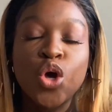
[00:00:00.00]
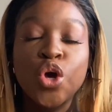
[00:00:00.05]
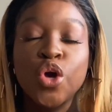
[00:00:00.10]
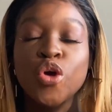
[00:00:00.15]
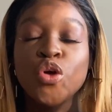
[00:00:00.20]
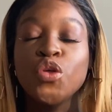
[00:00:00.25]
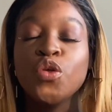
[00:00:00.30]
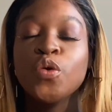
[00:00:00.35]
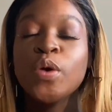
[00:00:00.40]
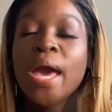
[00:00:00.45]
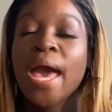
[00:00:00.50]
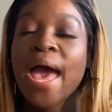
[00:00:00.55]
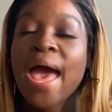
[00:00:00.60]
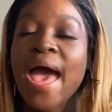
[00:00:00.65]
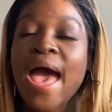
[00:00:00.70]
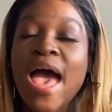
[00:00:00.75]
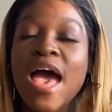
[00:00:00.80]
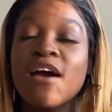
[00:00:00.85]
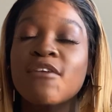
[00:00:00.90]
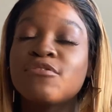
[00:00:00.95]
You
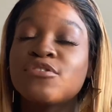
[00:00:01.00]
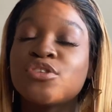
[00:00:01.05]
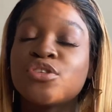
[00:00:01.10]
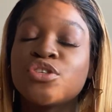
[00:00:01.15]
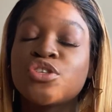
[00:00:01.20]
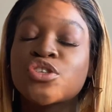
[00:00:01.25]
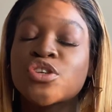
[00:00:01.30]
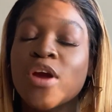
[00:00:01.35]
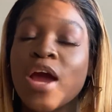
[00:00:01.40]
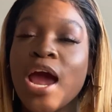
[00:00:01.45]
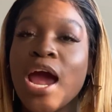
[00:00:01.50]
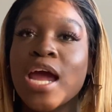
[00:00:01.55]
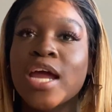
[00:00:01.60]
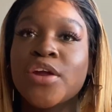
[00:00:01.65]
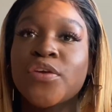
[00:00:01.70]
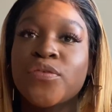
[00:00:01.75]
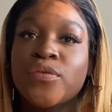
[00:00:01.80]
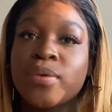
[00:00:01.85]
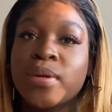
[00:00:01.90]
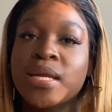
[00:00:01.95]
have to try
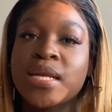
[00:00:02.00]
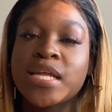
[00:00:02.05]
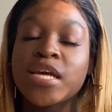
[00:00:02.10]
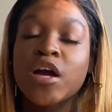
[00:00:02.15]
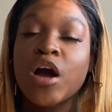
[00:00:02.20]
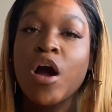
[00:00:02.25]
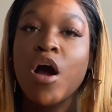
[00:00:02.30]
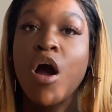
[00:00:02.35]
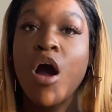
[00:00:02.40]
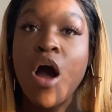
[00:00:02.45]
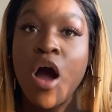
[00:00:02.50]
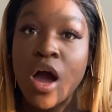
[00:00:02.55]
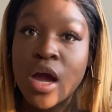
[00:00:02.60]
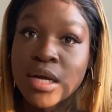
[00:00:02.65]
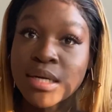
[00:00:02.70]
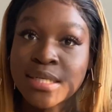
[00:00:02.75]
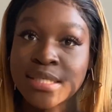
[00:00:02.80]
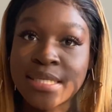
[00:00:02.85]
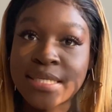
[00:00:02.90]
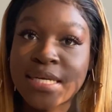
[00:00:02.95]
really
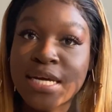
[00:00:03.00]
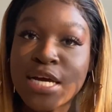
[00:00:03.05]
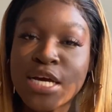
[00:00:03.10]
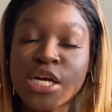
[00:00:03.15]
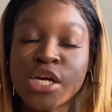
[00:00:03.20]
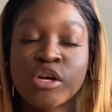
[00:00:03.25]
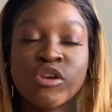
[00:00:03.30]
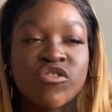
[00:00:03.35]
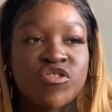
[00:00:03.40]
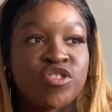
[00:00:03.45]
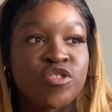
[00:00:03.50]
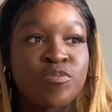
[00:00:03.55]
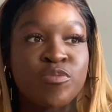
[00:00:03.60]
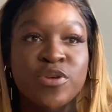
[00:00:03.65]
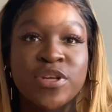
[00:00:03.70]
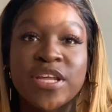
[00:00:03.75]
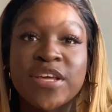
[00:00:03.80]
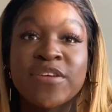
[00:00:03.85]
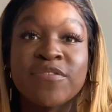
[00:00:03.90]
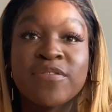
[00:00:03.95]
hard to
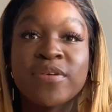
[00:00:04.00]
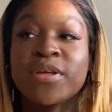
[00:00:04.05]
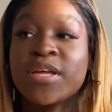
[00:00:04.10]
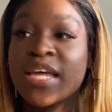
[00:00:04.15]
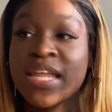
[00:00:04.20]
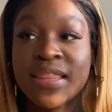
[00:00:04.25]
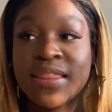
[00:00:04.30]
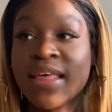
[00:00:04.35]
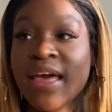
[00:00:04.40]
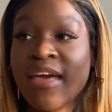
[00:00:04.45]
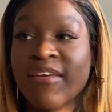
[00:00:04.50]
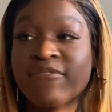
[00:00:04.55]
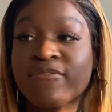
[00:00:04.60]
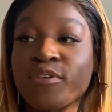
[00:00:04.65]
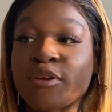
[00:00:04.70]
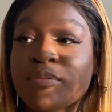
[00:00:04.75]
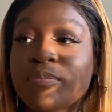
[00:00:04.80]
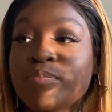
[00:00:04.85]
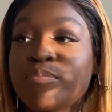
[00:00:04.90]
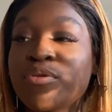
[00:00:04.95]
put in the
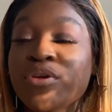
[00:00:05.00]
effort.